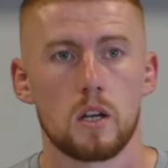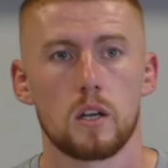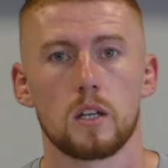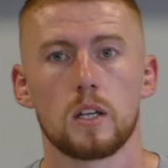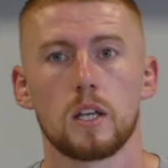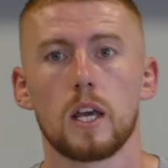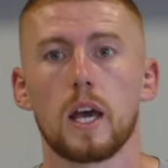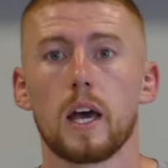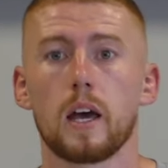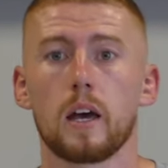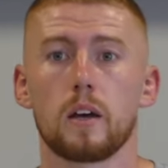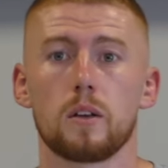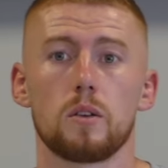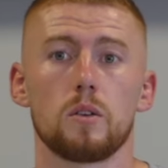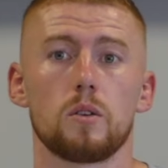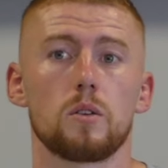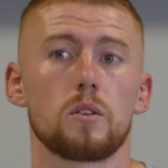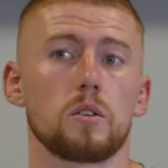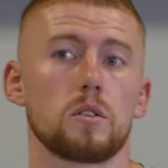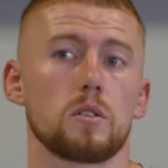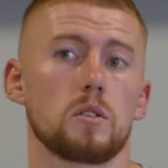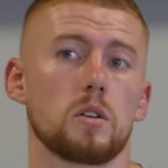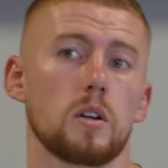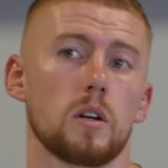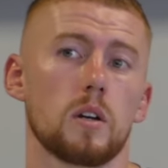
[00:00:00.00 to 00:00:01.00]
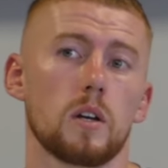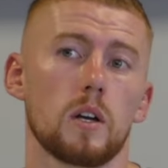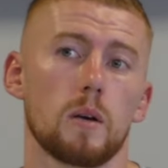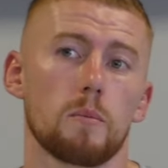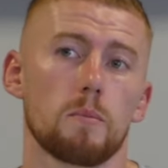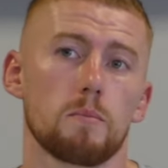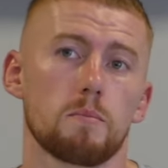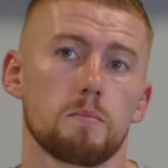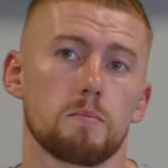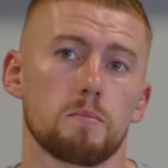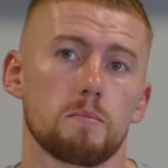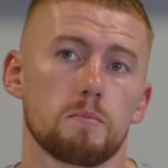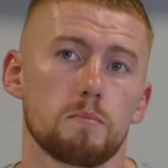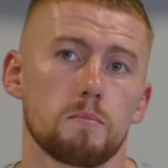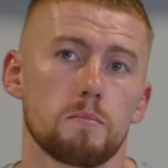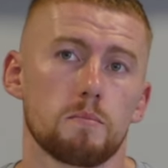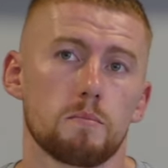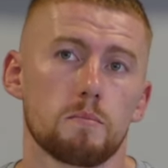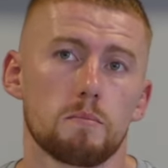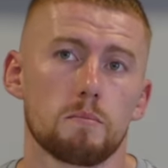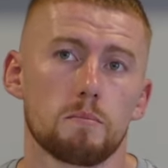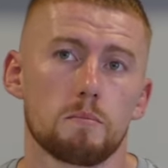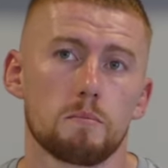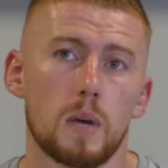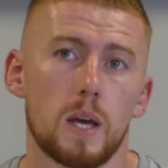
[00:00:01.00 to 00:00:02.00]
Yeah, you could
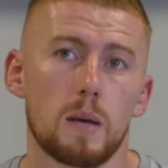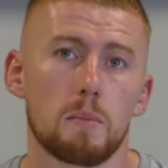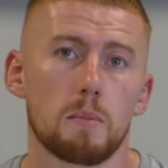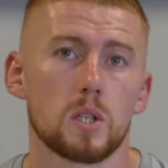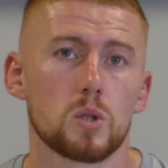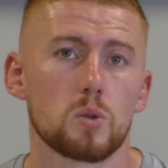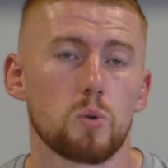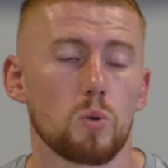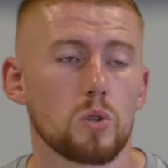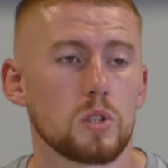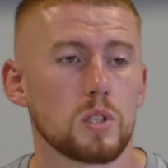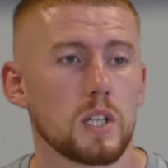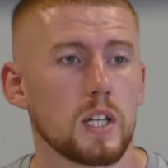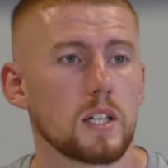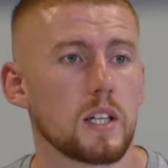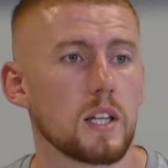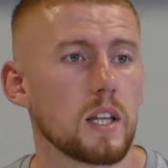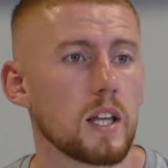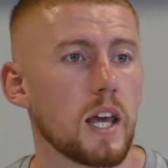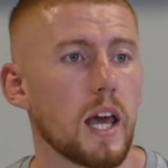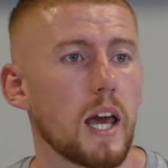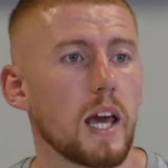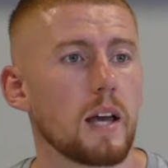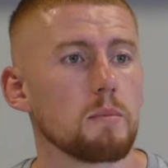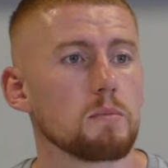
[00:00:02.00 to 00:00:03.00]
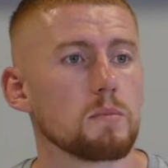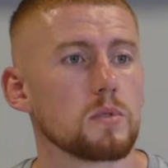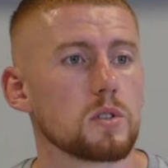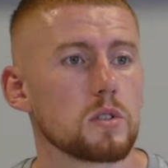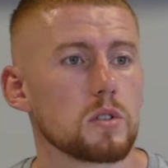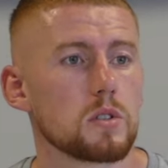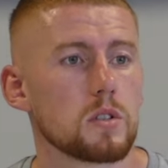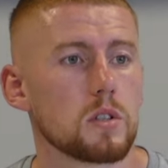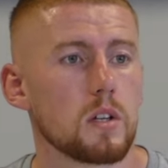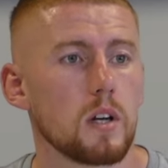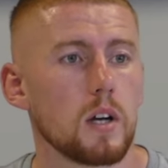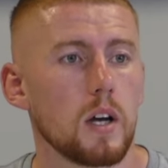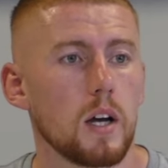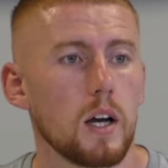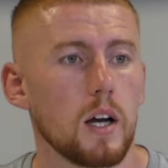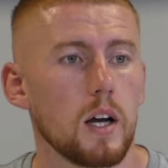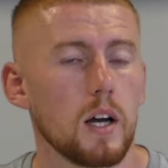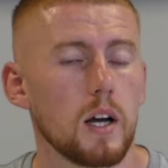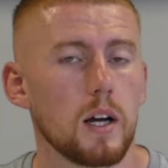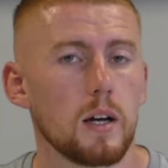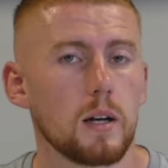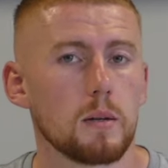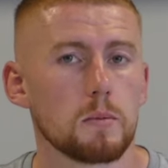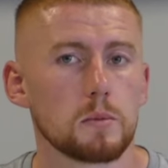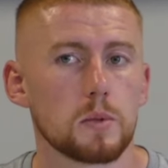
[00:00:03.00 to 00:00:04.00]
maybe towards the end of the games,
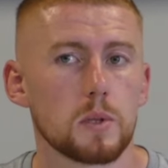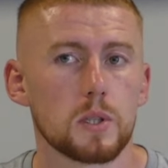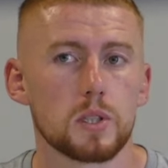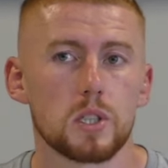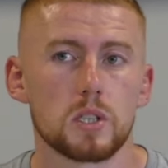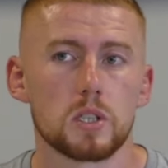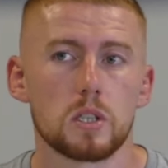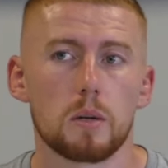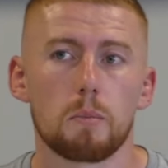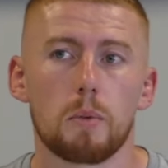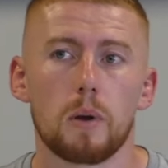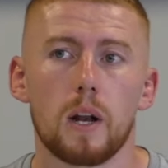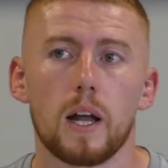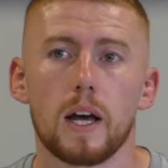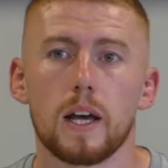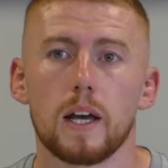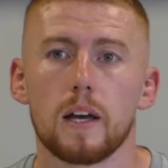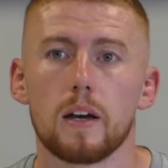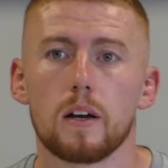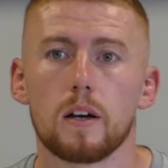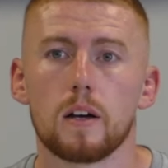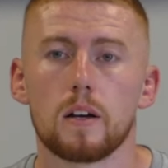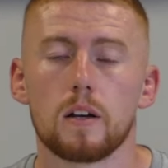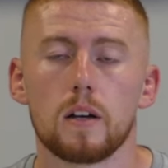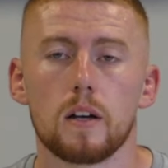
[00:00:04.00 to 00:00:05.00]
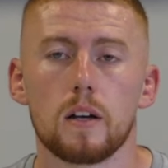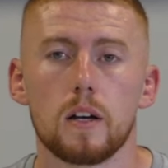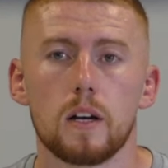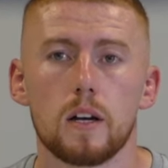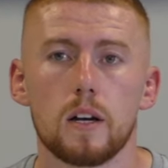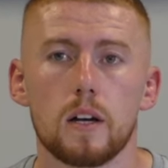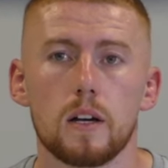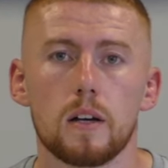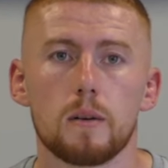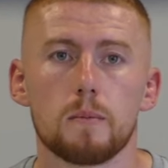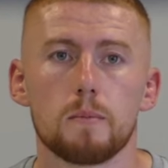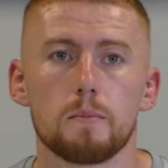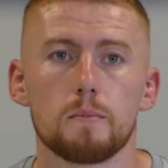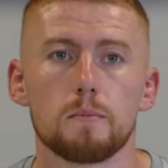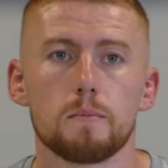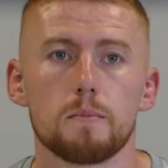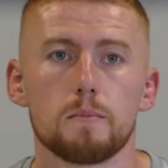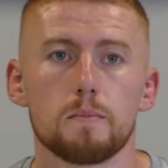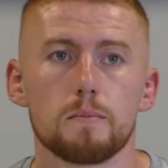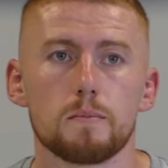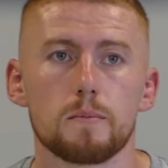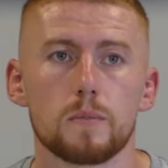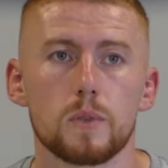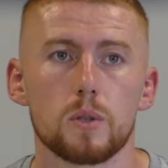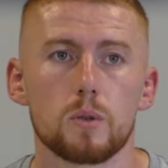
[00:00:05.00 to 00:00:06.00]
such as a player,
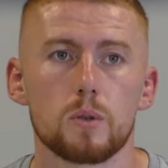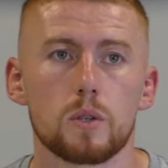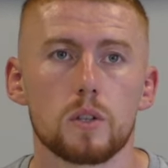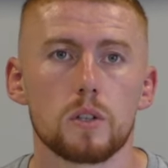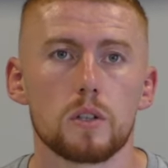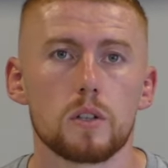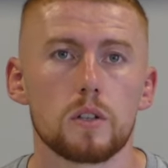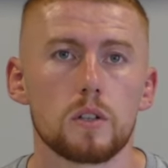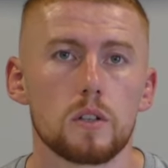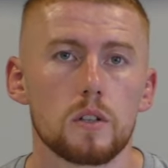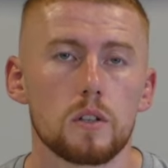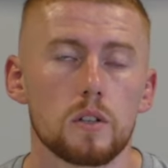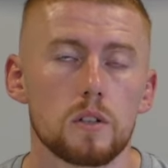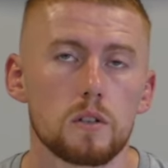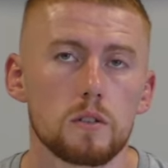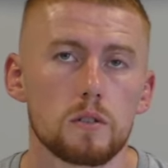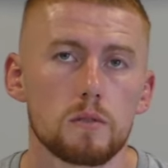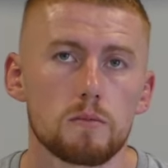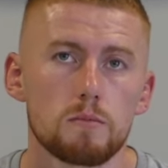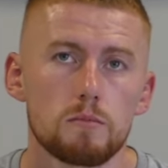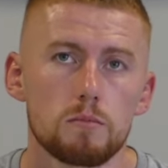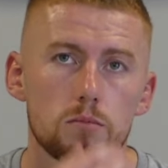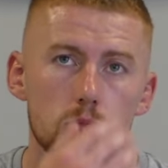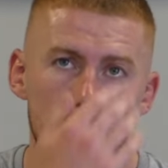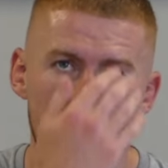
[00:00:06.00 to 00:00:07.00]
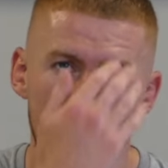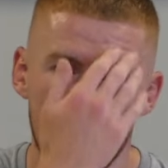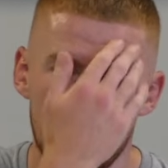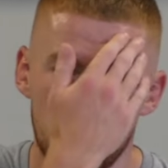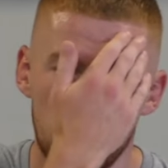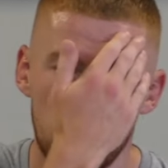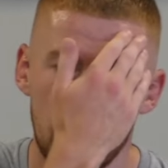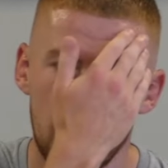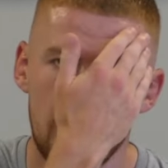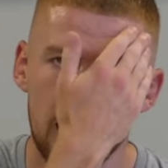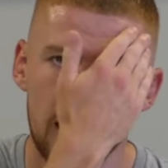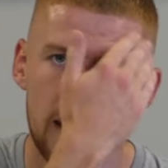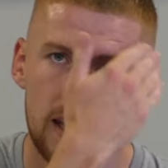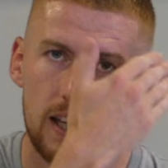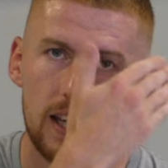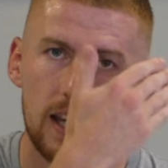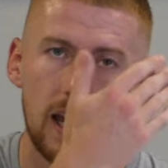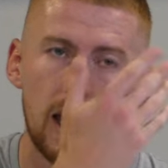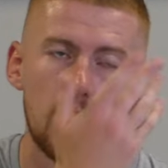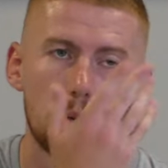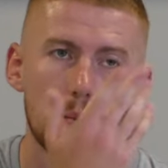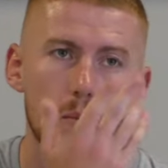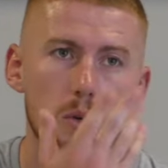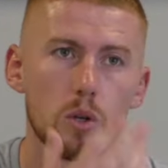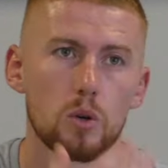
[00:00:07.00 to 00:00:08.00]
you can sort of feel it in the
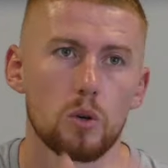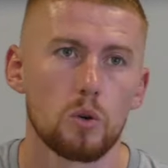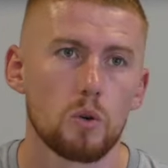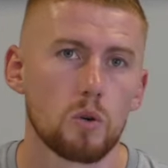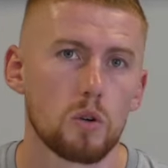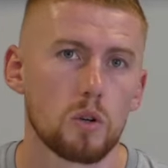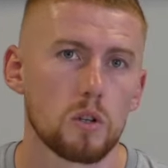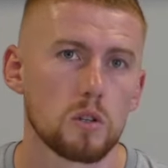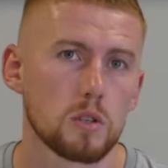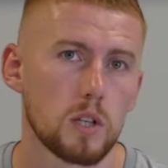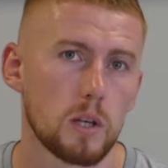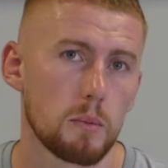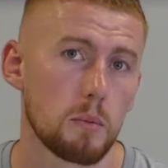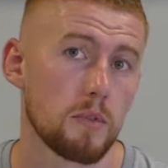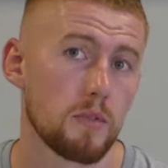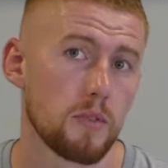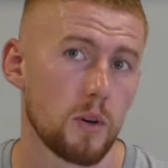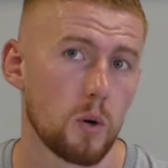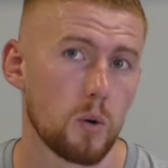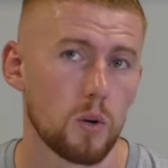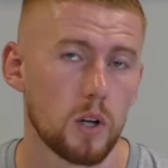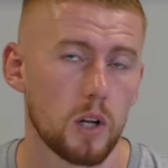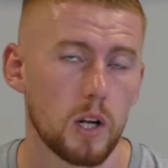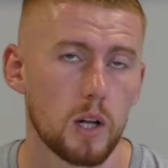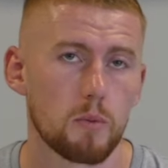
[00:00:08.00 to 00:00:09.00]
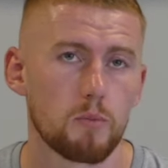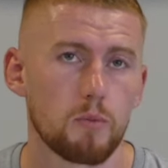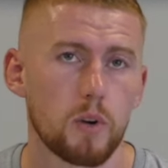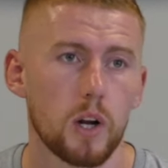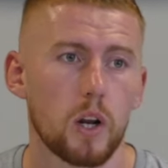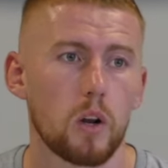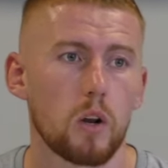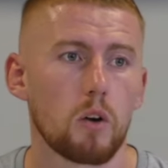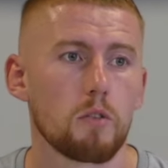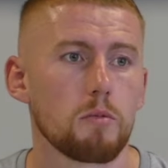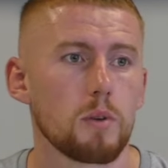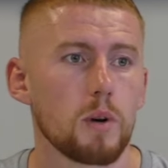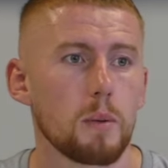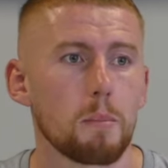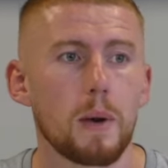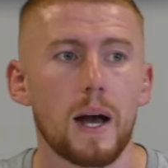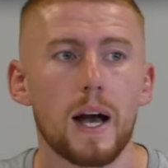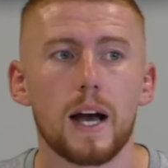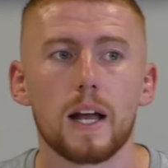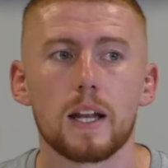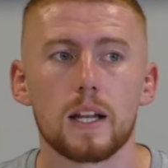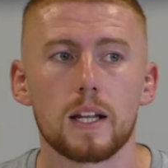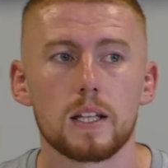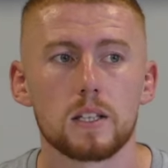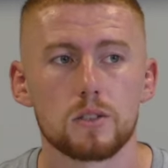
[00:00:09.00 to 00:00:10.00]
game when you're, say, midfielder and I'm running off my
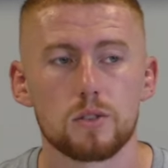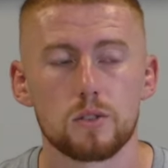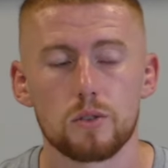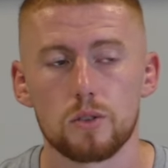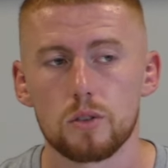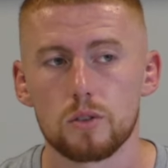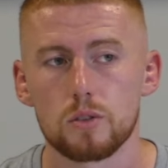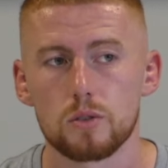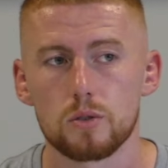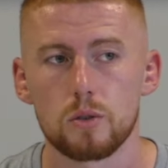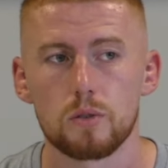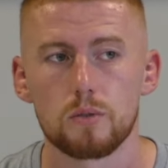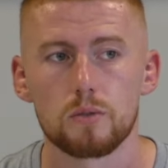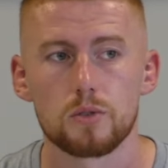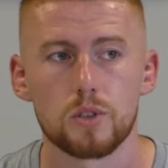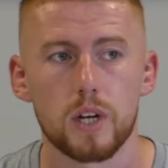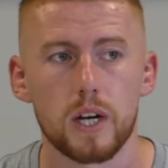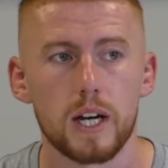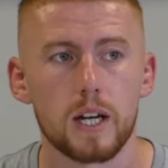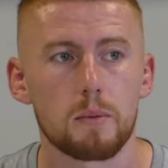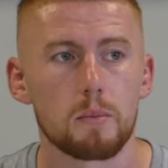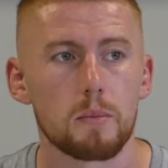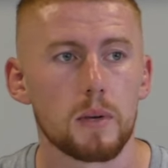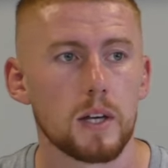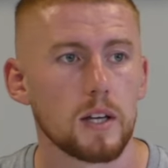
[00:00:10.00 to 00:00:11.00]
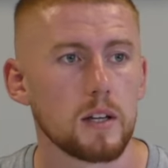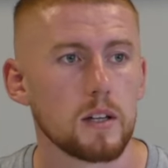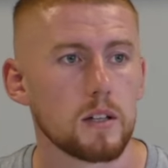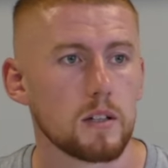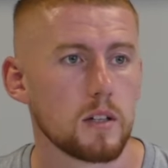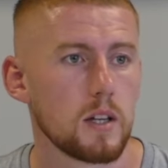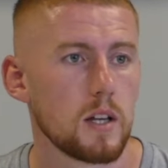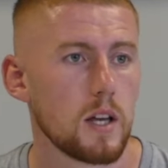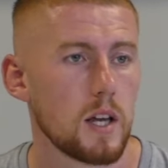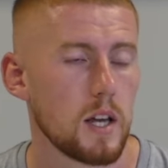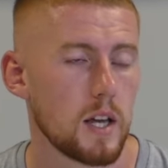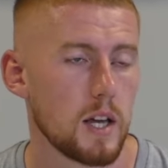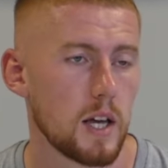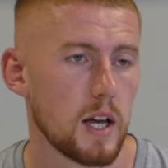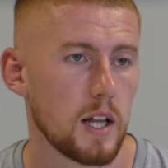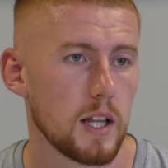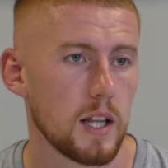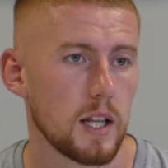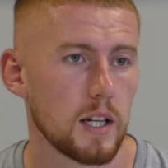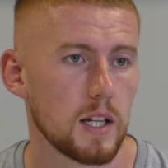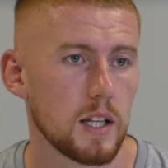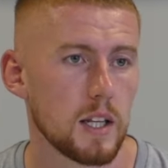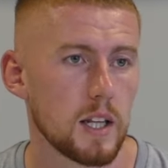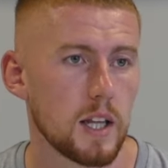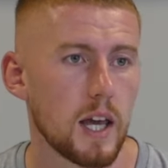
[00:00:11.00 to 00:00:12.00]
man and he's not sort of tracking me at
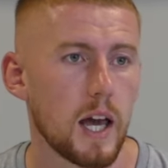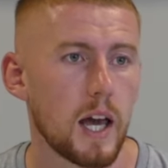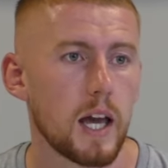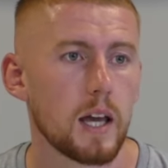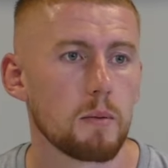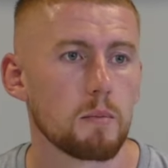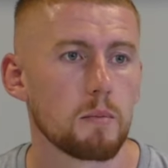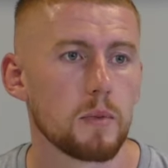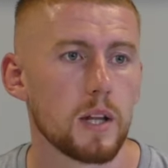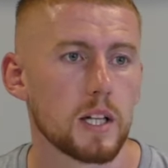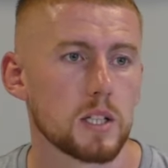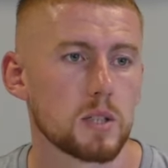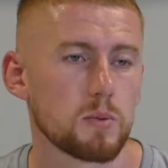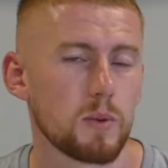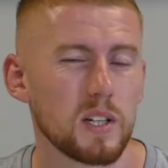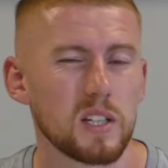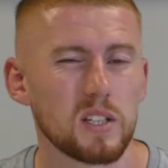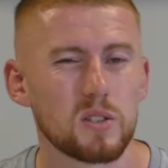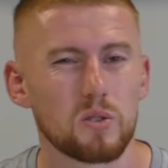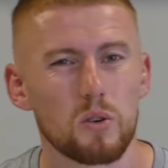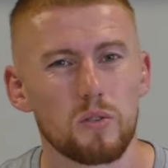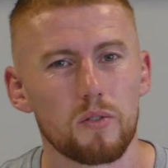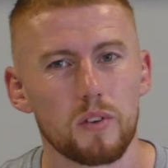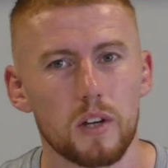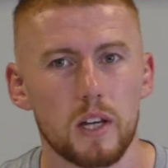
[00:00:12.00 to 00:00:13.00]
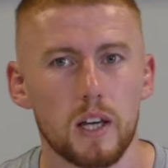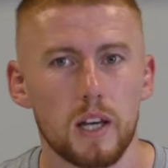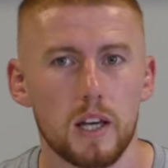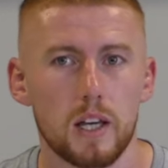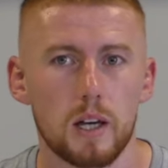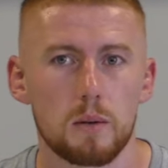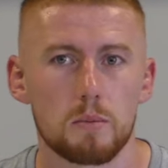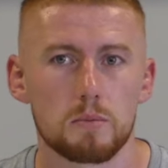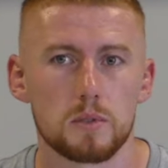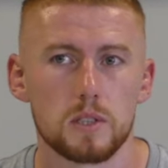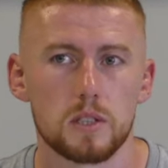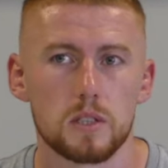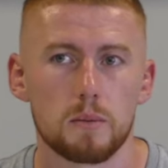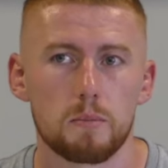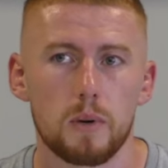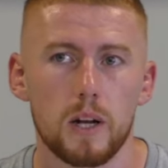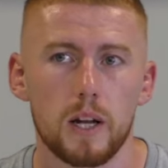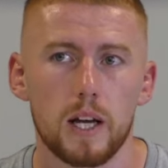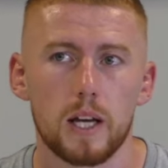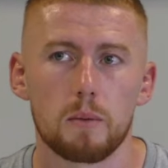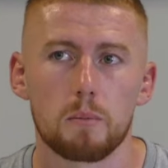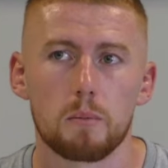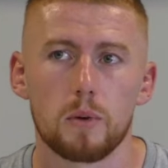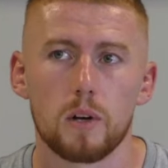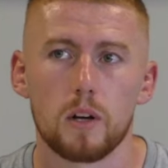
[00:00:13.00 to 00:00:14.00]
the end of the game. That's when sort of it comes into
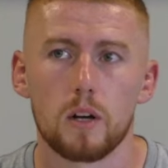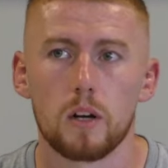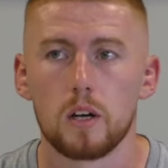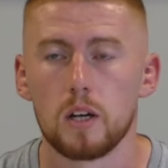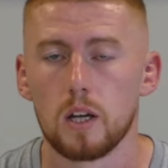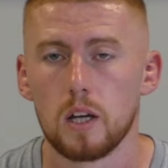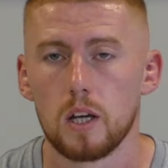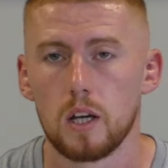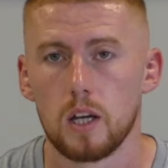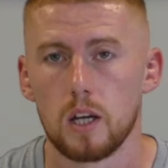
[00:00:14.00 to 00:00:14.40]
play, but